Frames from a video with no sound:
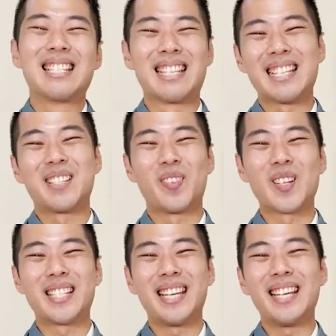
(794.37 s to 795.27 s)
So that's it for
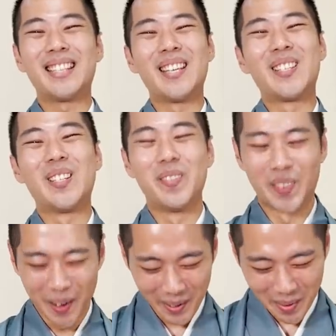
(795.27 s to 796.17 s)
today. Thank you
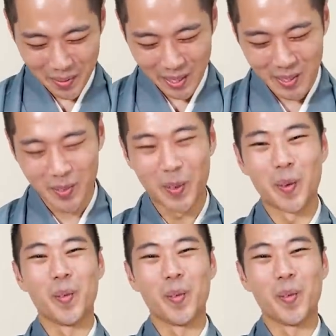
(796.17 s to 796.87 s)
very much for